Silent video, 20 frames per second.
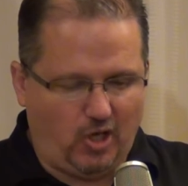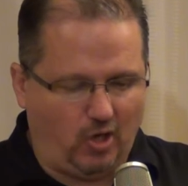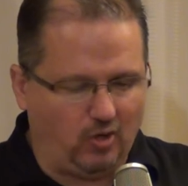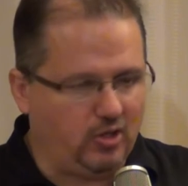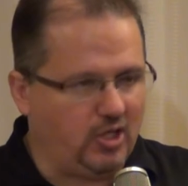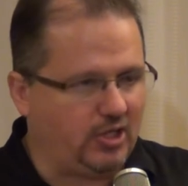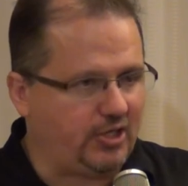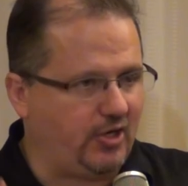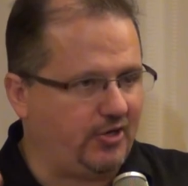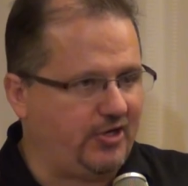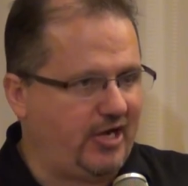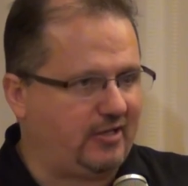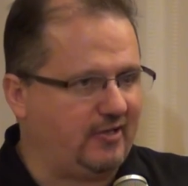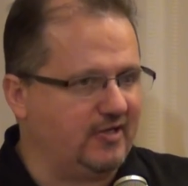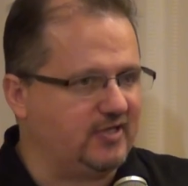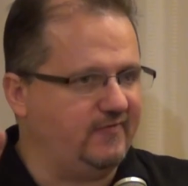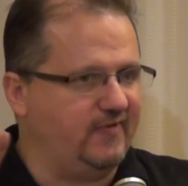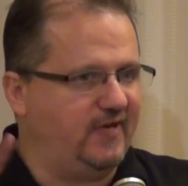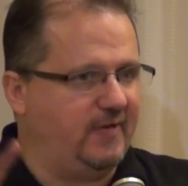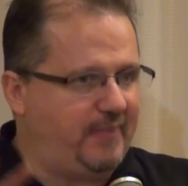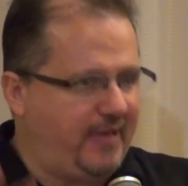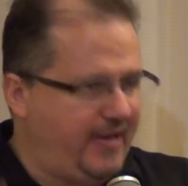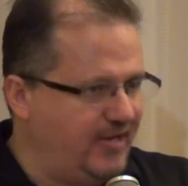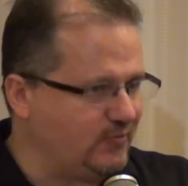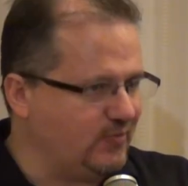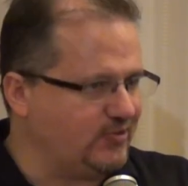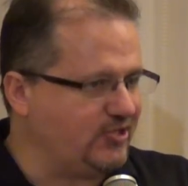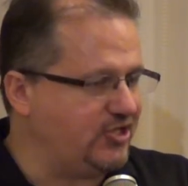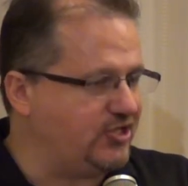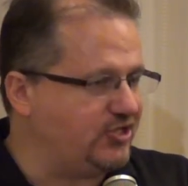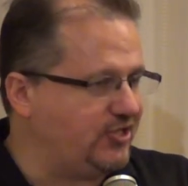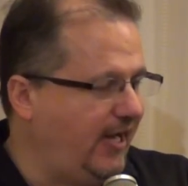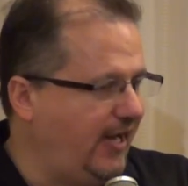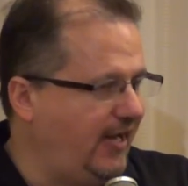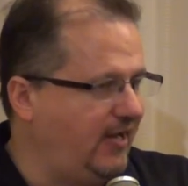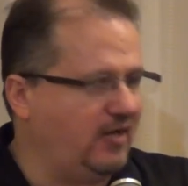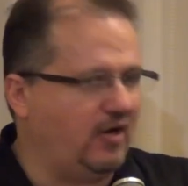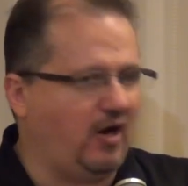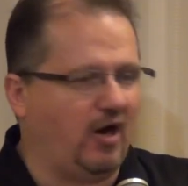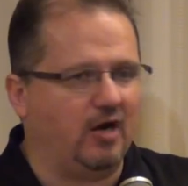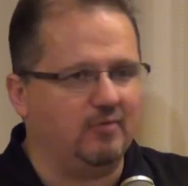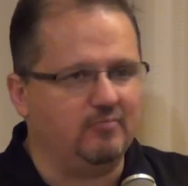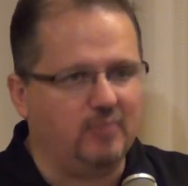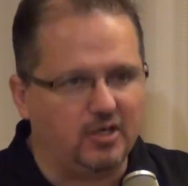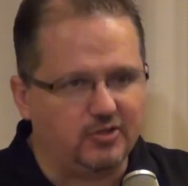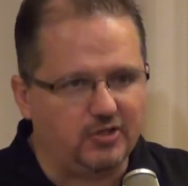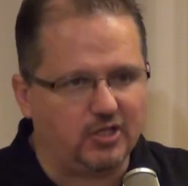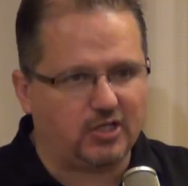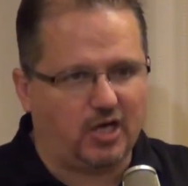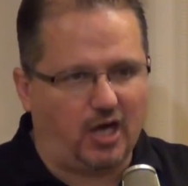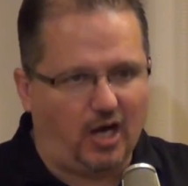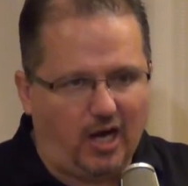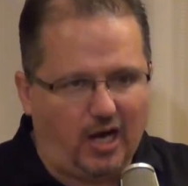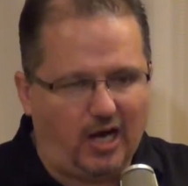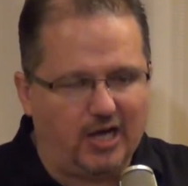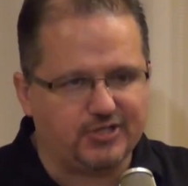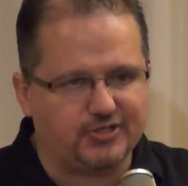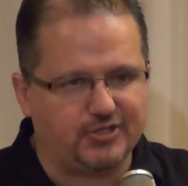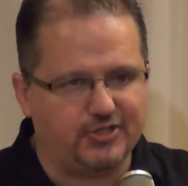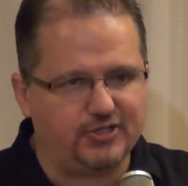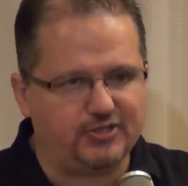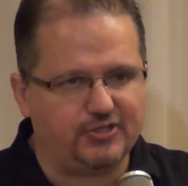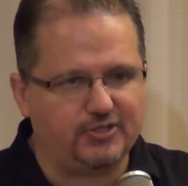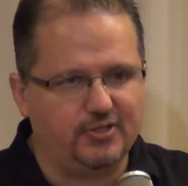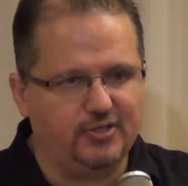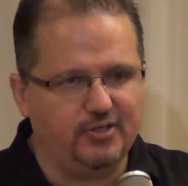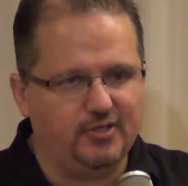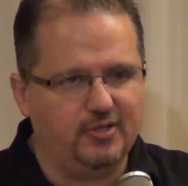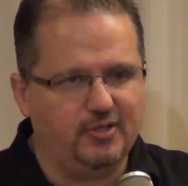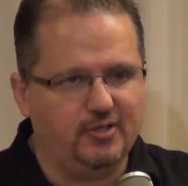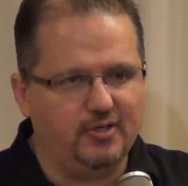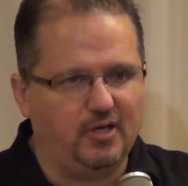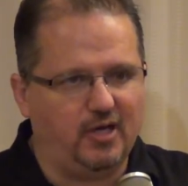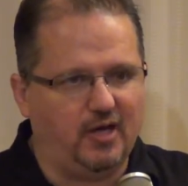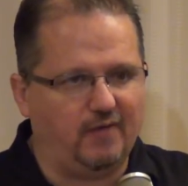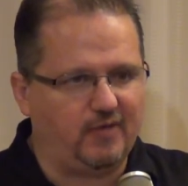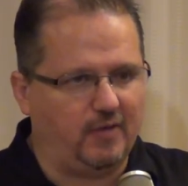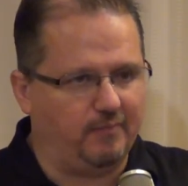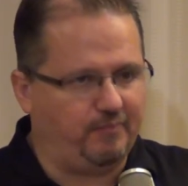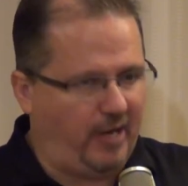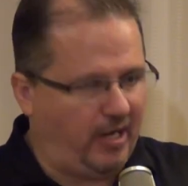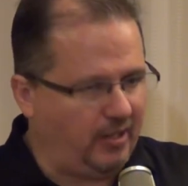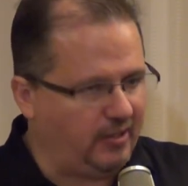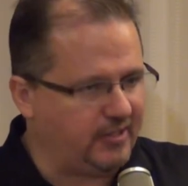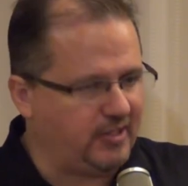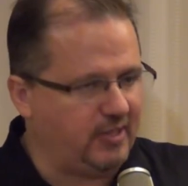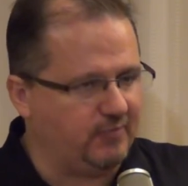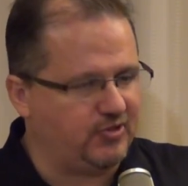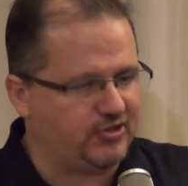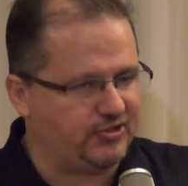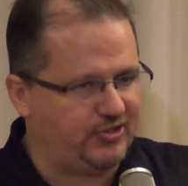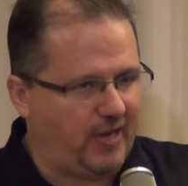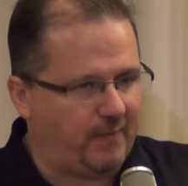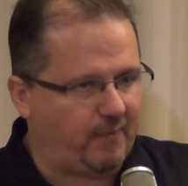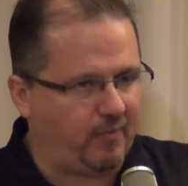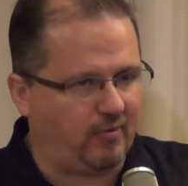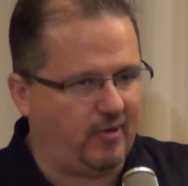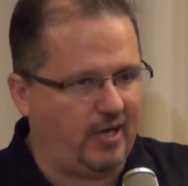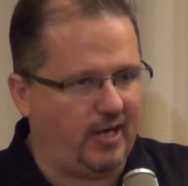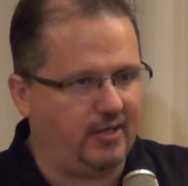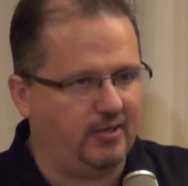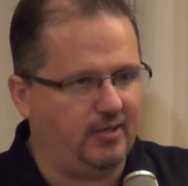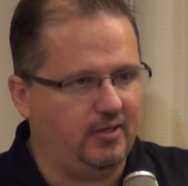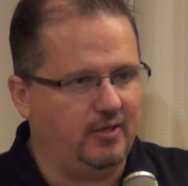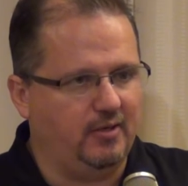go look at our Declaration of Independence, what's it say are among the causes of compelling them to separate,